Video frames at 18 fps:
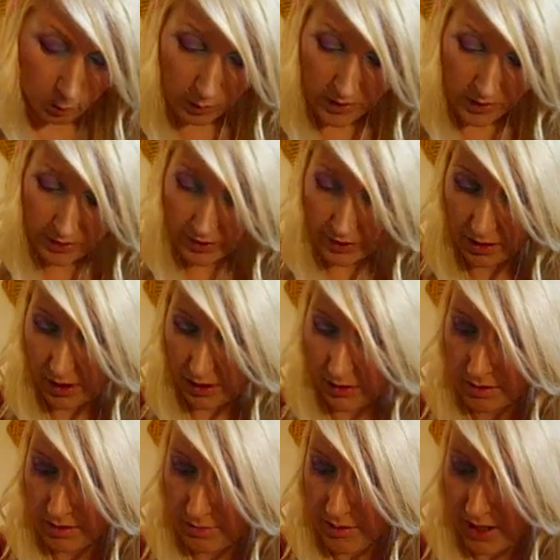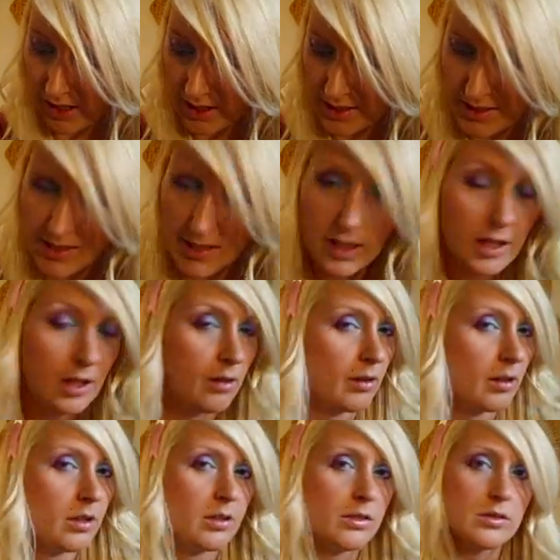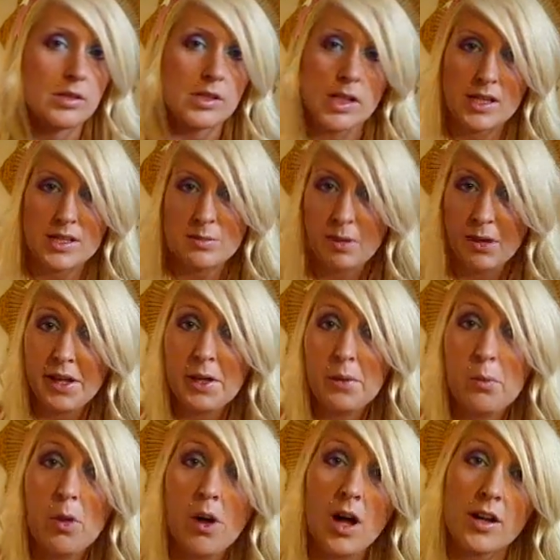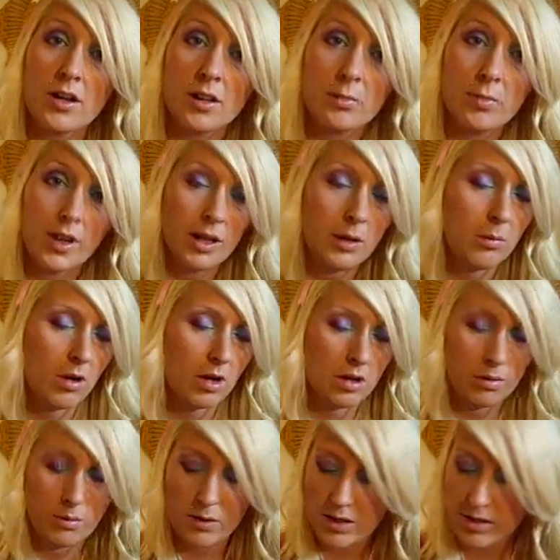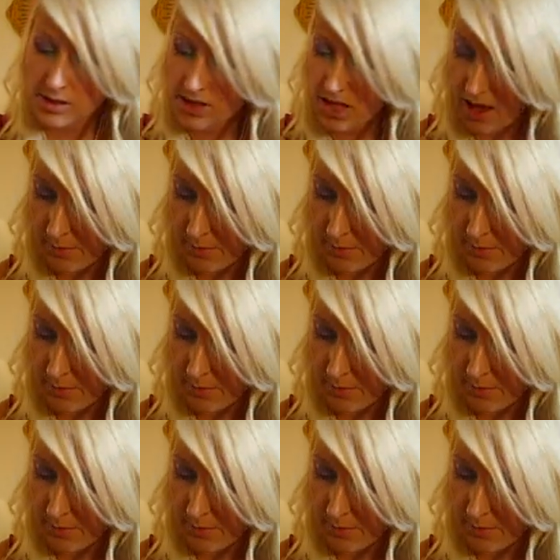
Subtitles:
with the color to make it stick. You can use just plain water. Plain water works